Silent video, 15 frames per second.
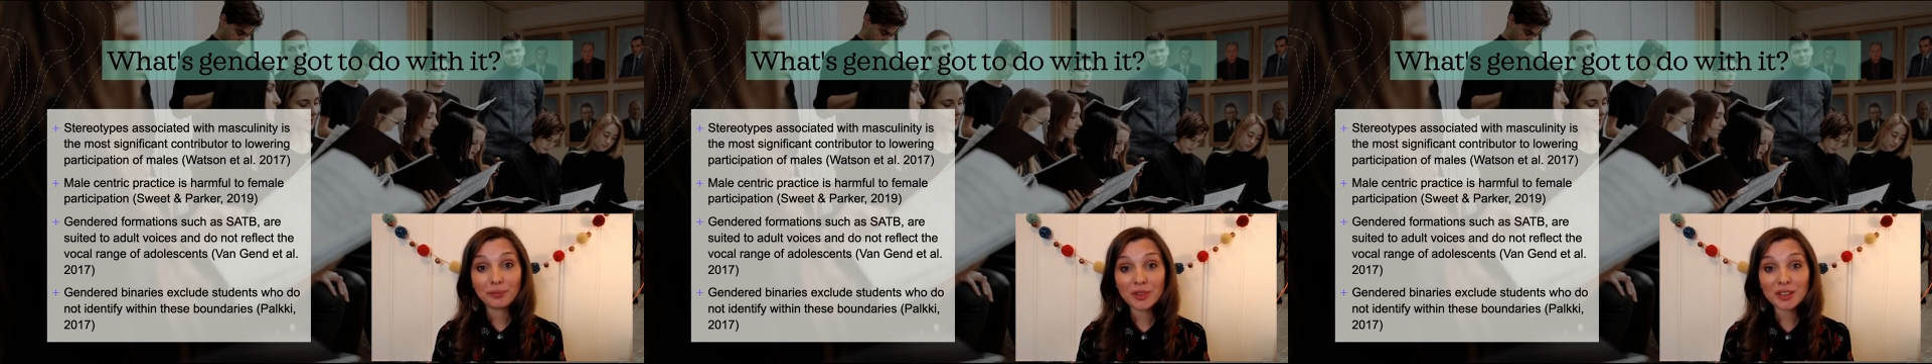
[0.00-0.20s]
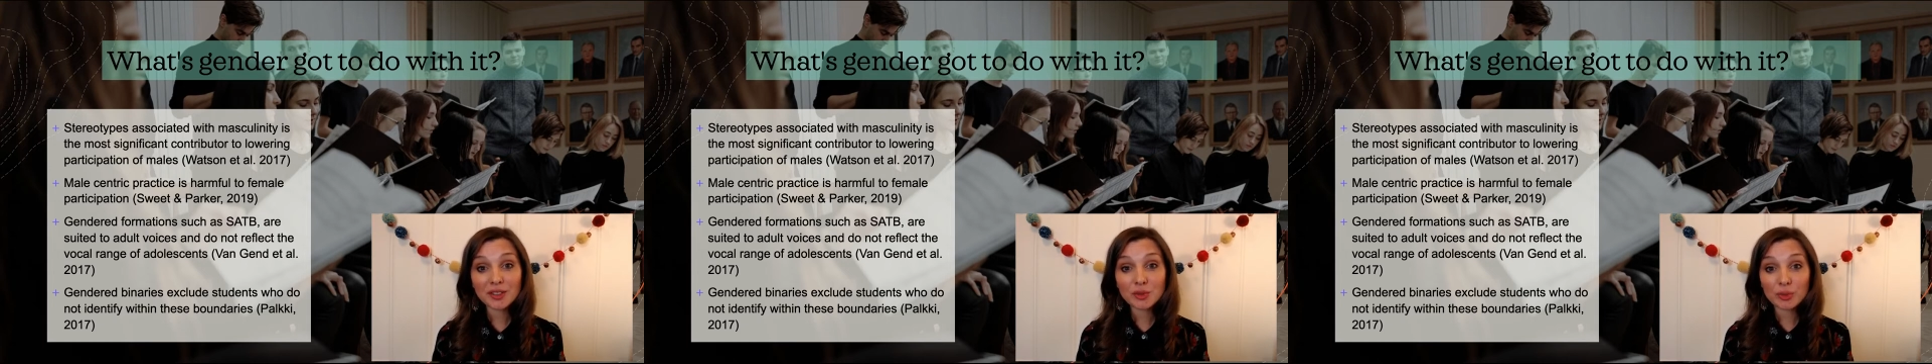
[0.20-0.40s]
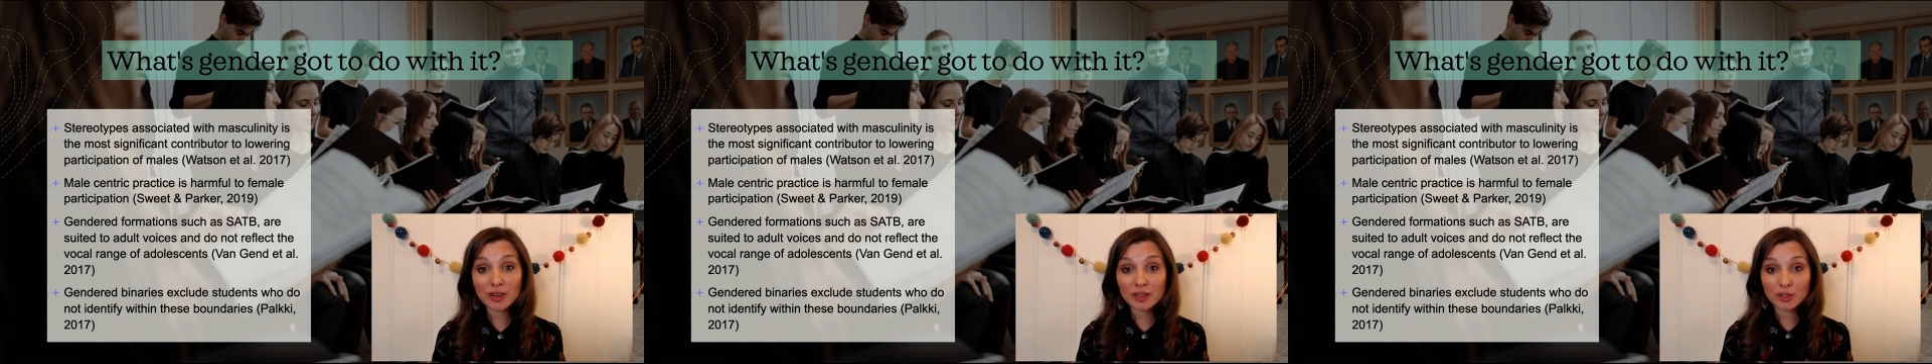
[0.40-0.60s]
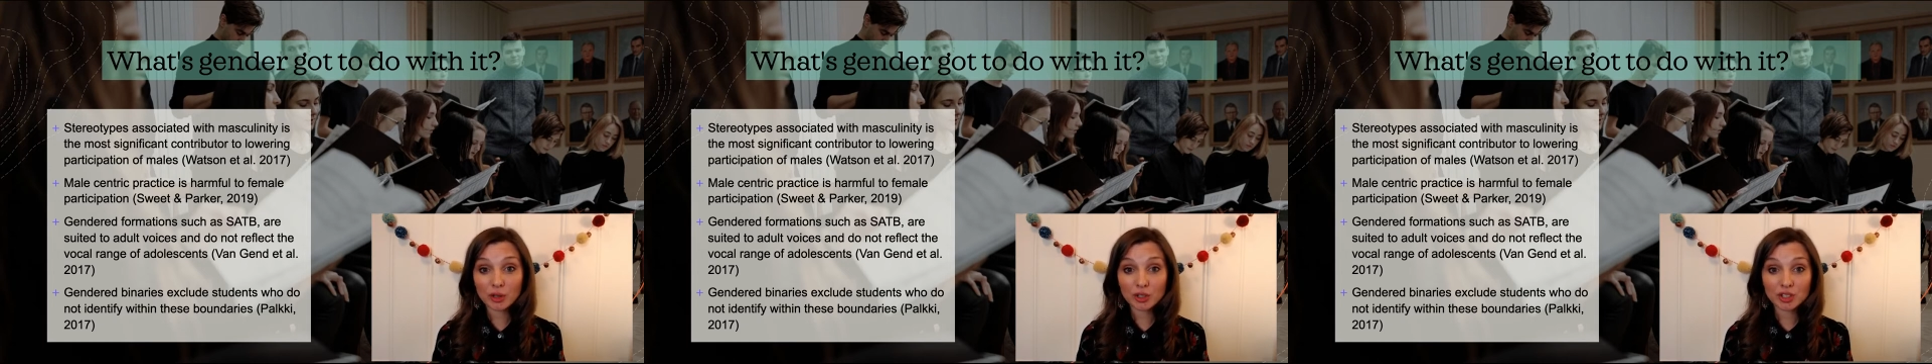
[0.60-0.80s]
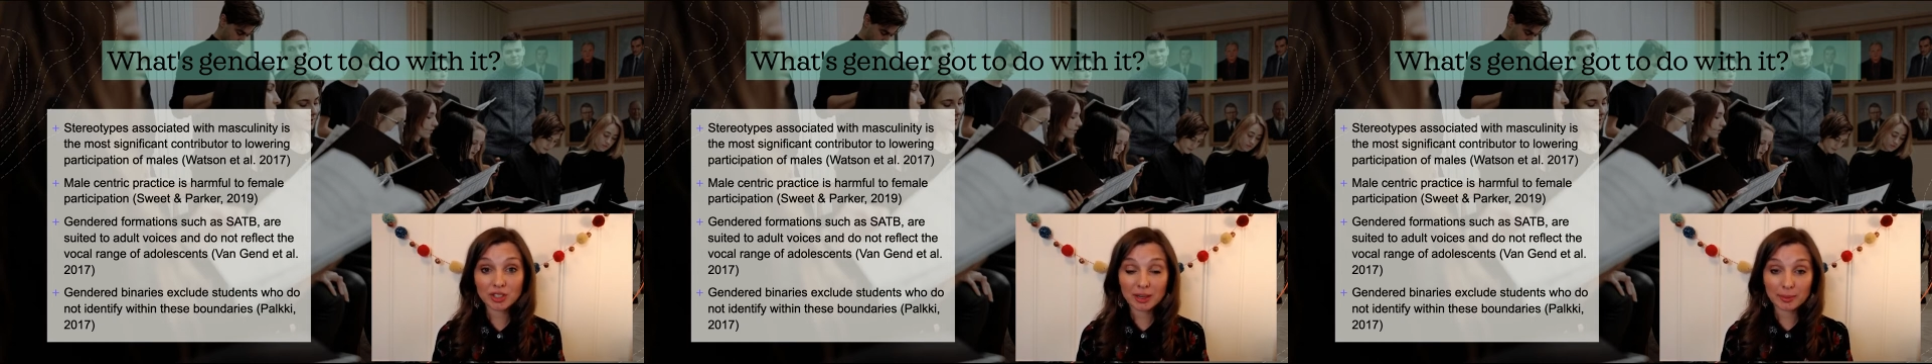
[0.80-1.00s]
this
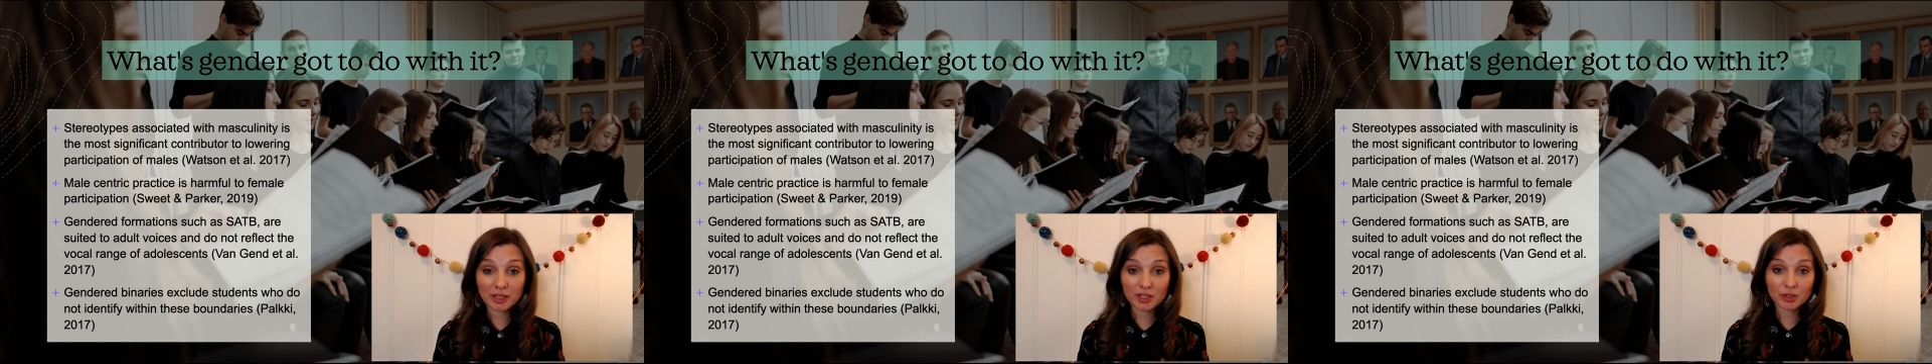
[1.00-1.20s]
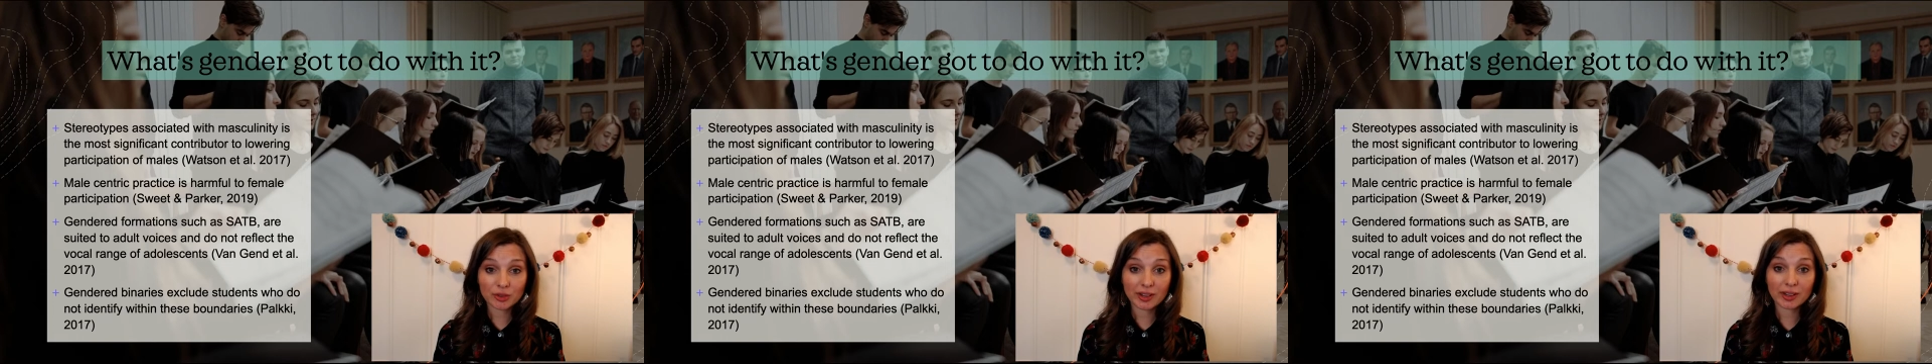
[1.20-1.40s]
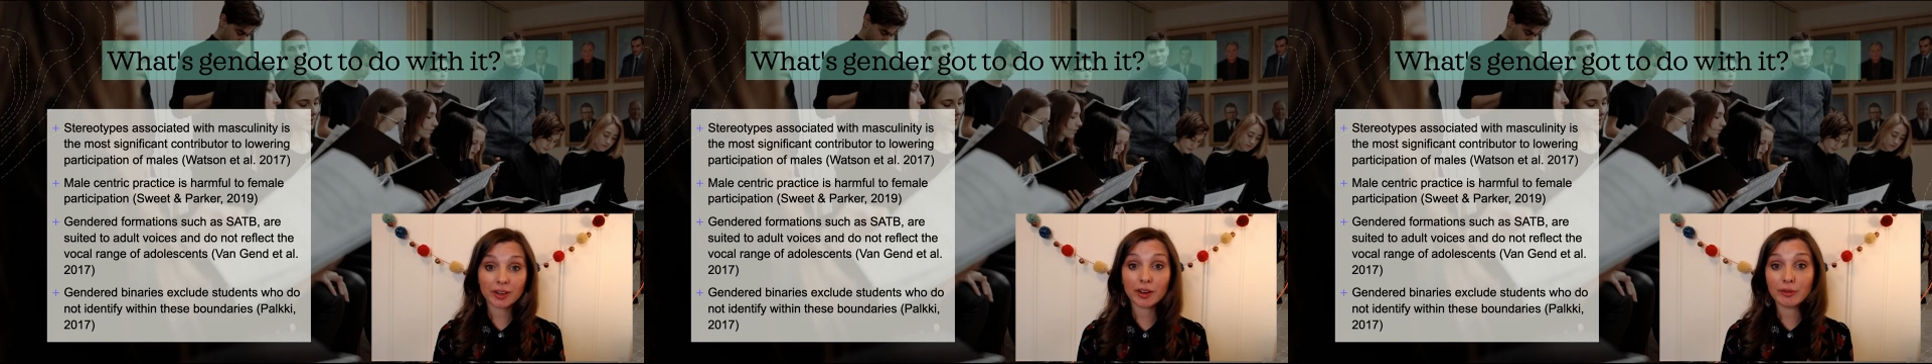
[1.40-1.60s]
research demonstrated